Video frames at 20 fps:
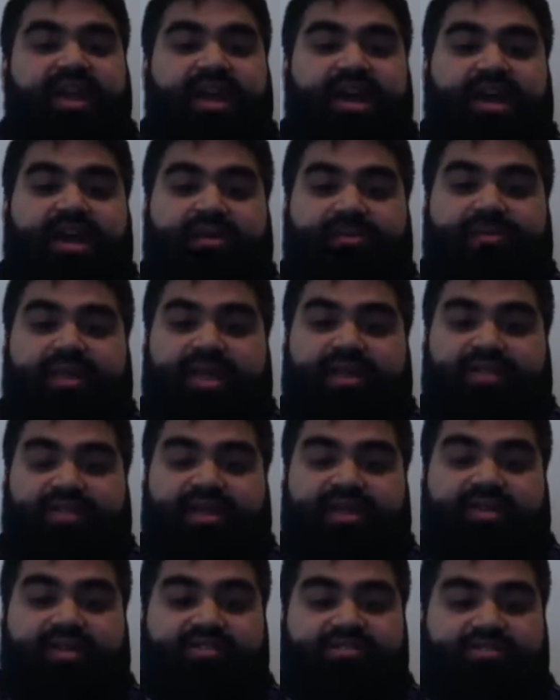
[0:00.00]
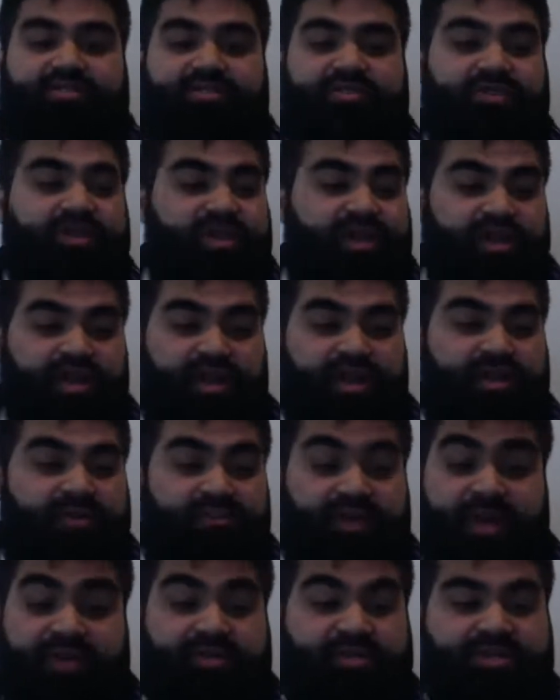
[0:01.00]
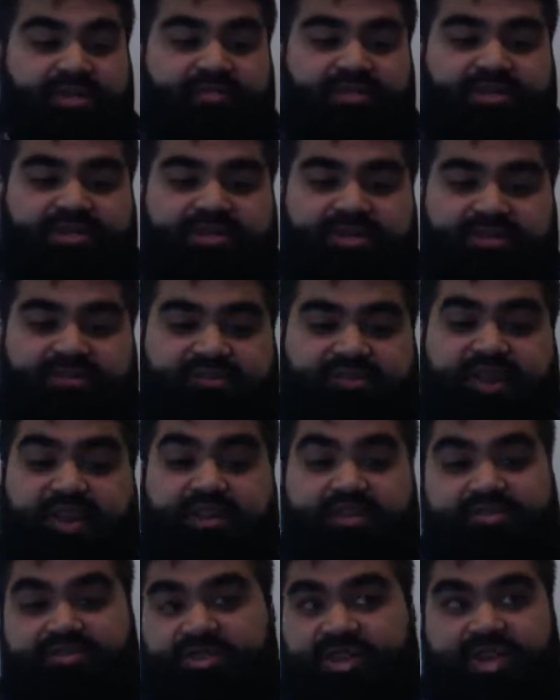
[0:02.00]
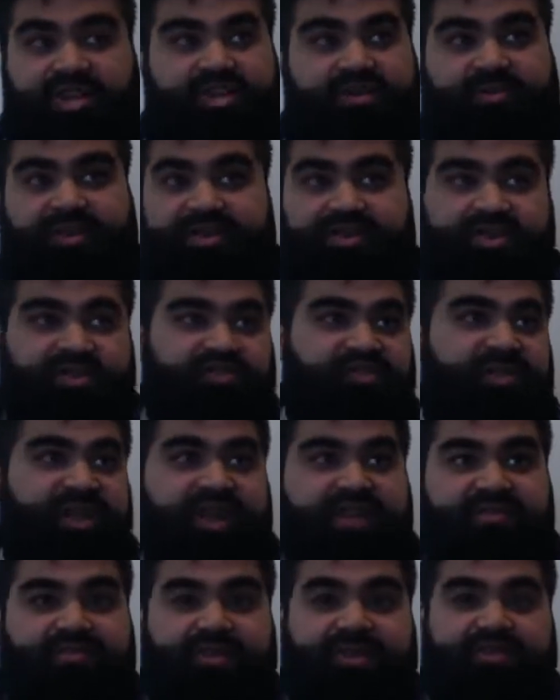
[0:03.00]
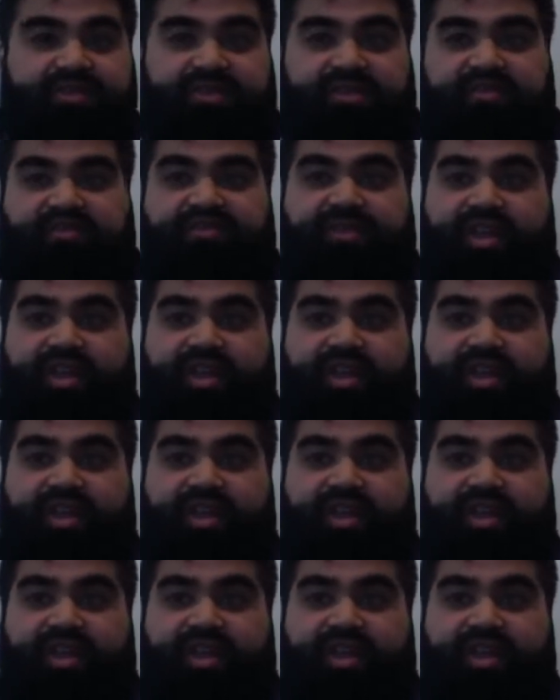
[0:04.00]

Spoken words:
And then also, I really appreciate, Faran, you talking about the different aspects of